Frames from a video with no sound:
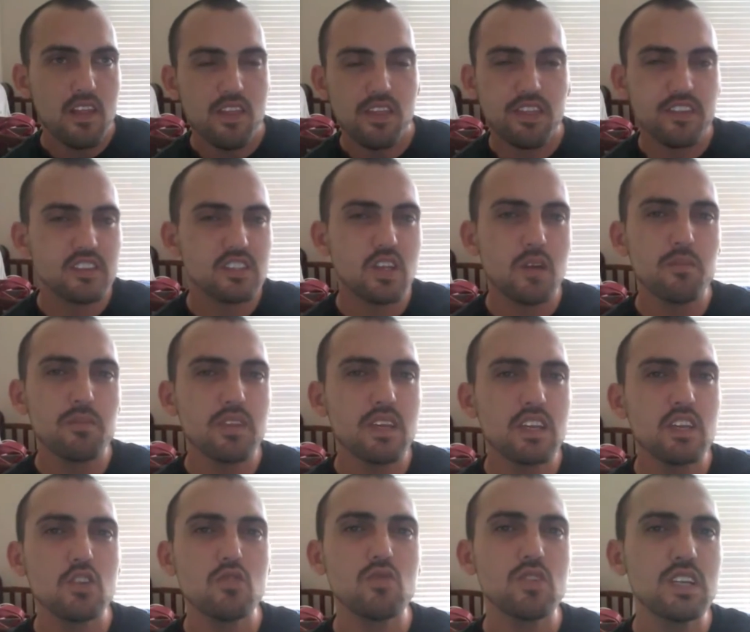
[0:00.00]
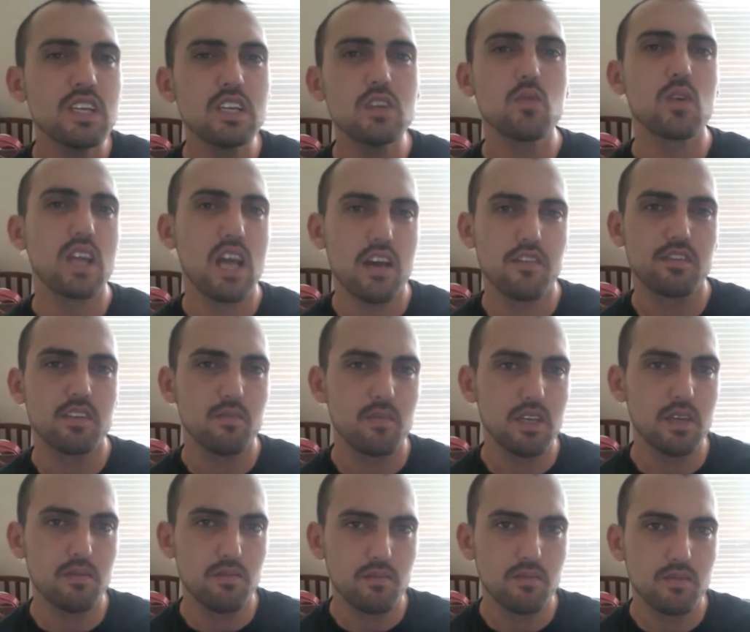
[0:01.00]
something unique. Would have to
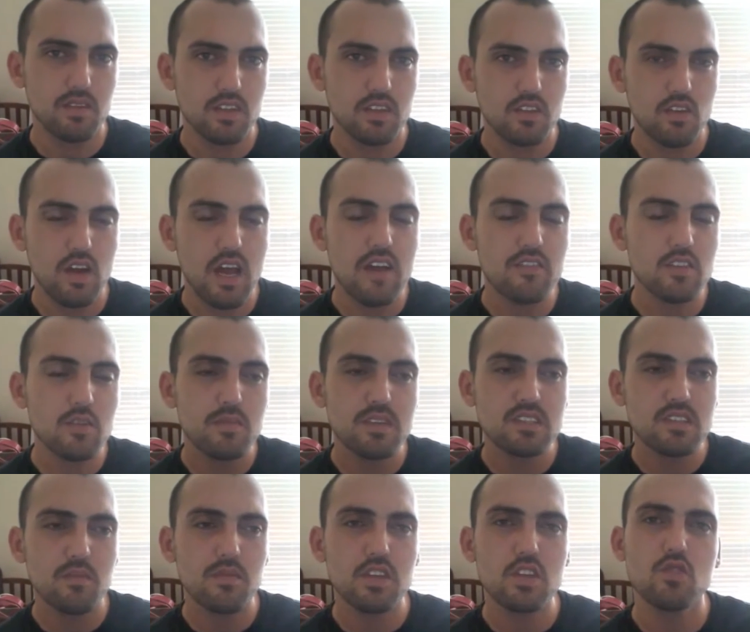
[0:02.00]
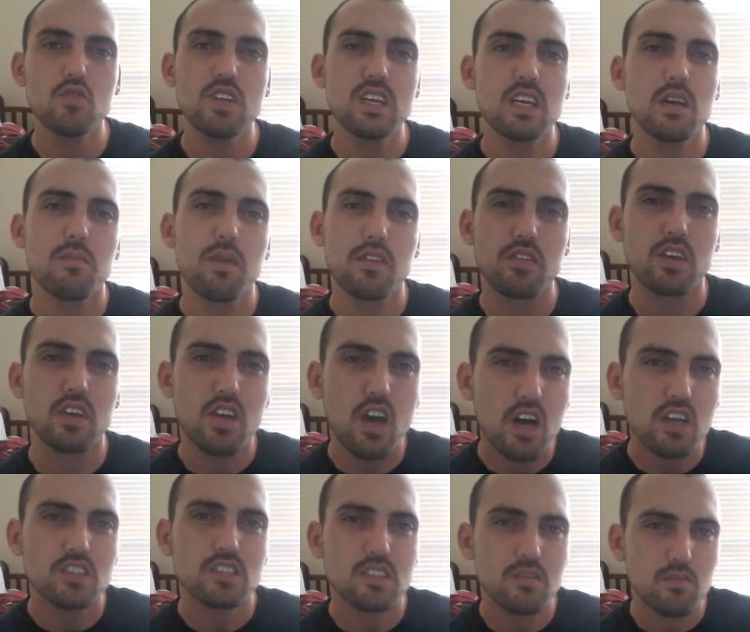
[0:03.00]
be there have to be something unique about the
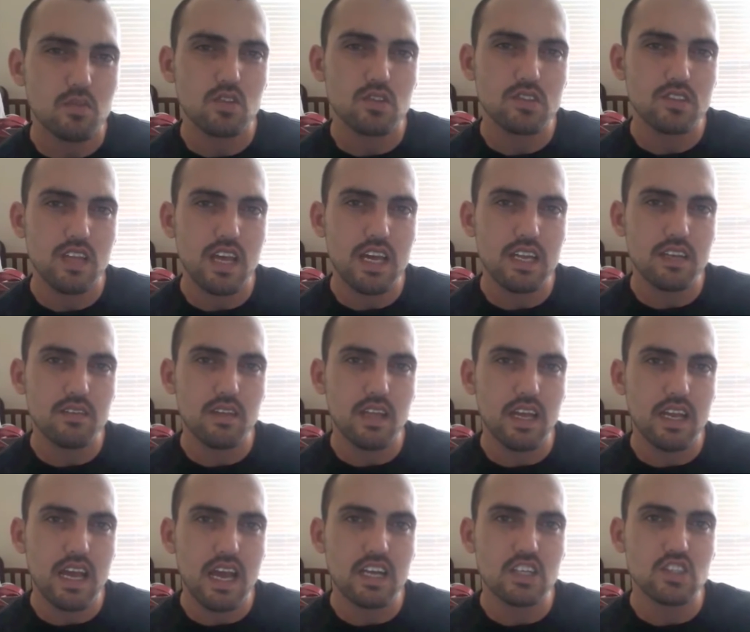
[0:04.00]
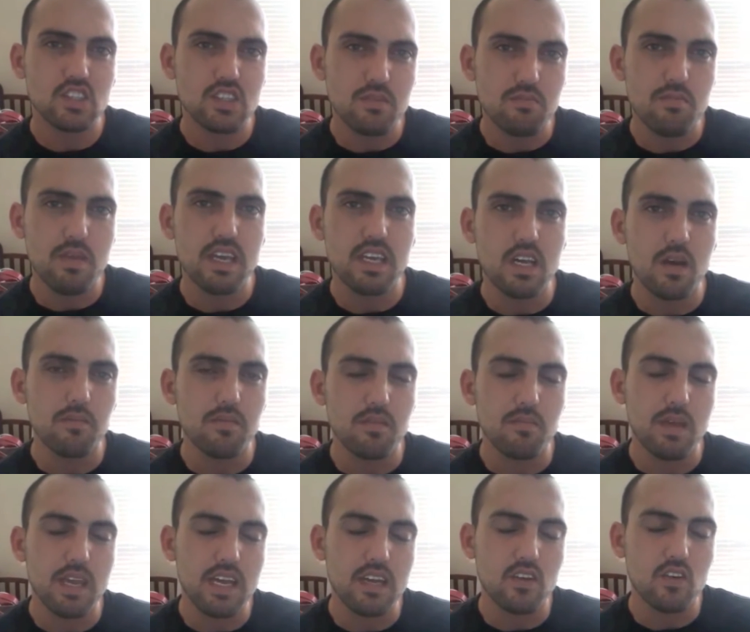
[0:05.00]
customers that actually make up the
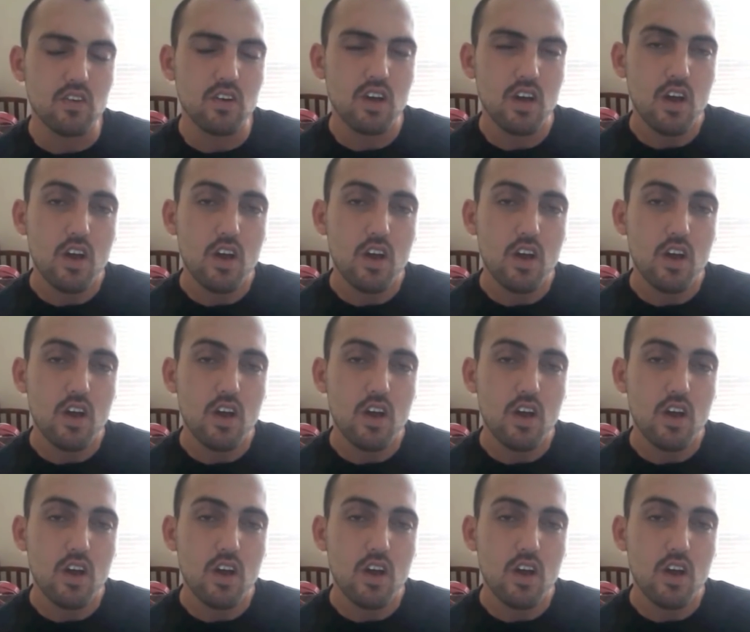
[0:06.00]
panel.